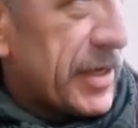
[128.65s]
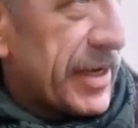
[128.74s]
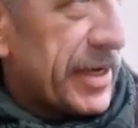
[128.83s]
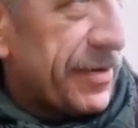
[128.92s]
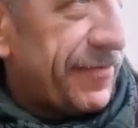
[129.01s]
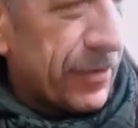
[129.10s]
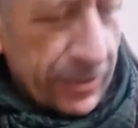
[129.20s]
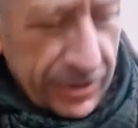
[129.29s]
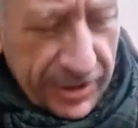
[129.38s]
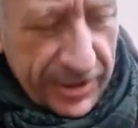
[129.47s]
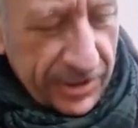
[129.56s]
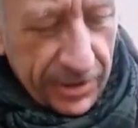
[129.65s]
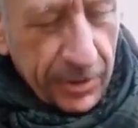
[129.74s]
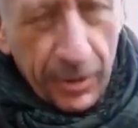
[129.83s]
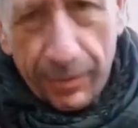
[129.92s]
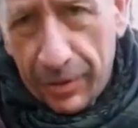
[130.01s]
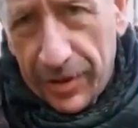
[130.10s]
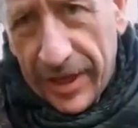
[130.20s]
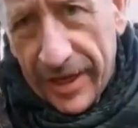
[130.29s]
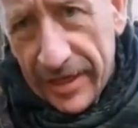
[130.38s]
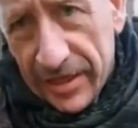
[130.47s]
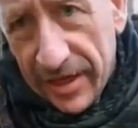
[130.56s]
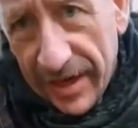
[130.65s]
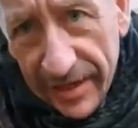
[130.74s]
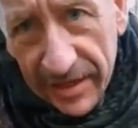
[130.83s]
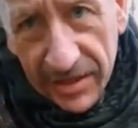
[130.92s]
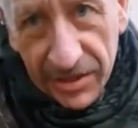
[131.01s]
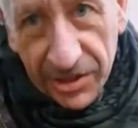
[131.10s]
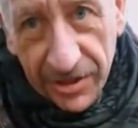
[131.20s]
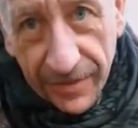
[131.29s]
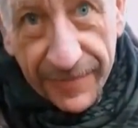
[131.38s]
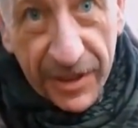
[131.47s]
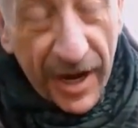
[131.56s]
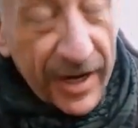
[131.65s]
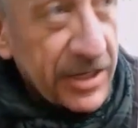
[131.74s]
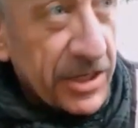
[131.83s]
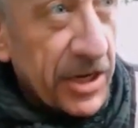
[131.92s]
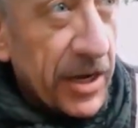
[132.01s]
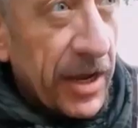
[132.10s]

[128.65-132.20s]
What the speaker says: in the forces who will put these into stuff sacks.